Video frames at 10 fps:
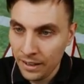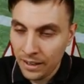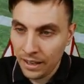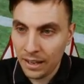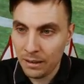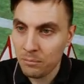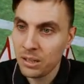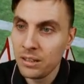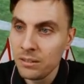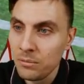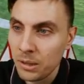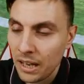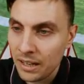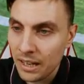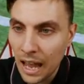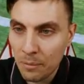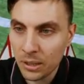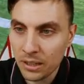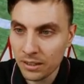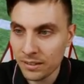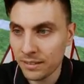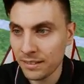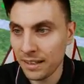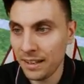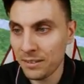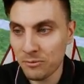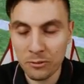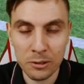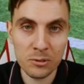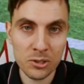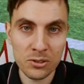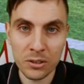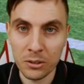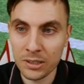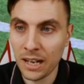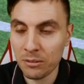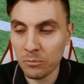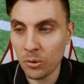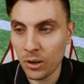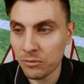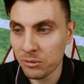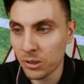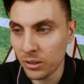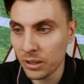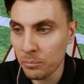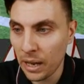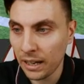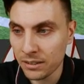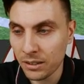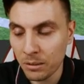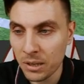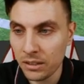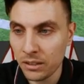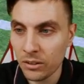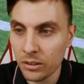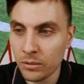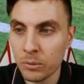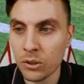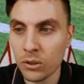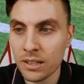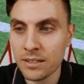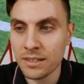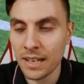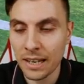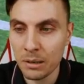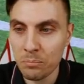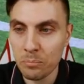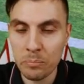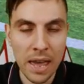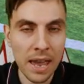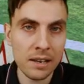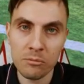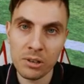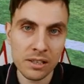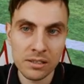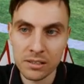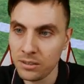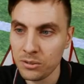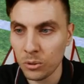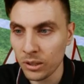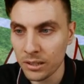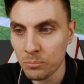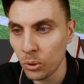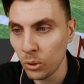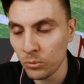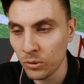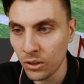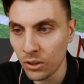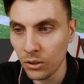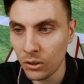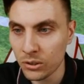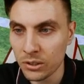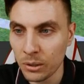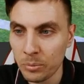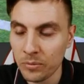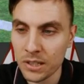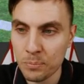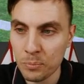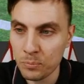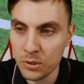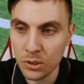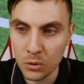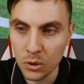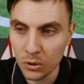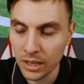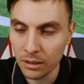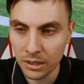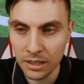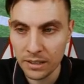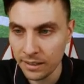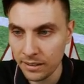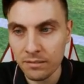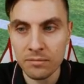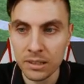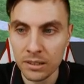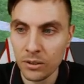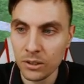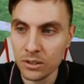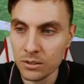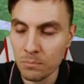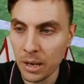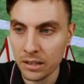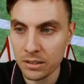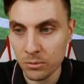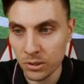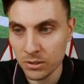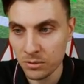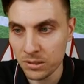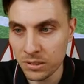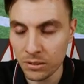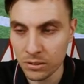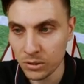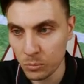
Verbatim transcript: um we're kind of happy uh, for them just to go down and whatever we've got in the back to come in you know we don't need to take any any risks at all at this point we've got it locked up if these two go down here then you know it doesn't matter to us because we still got two